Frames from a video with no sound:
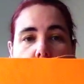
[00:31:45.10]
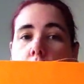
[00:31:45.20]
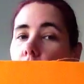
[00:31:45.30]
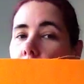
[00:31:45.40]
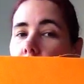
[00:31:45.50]

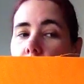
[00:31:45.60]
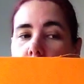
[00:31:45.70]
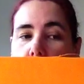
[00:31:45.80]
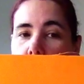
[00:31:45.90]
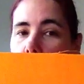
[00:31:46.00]

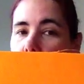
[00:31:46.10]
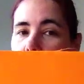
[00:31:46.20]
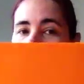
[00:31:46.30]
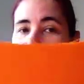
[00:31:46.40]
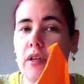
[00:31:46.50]
Orange. This is
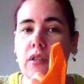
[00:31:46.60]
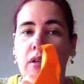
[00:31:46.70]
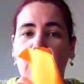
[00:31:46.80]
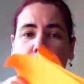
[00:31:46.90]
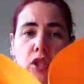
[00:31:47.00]
very orange.
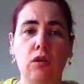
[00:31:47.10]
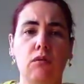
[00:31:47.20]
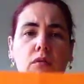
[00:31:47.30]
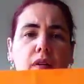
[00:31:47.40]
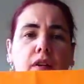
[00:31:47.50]
It's
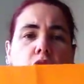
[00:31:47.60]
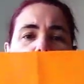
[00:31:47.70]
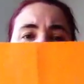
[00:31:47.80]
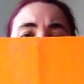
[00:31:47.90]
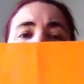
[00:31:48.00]
huge. It's a very
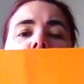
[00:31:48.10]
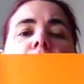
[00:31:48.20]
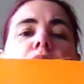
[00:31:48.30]
odd shape of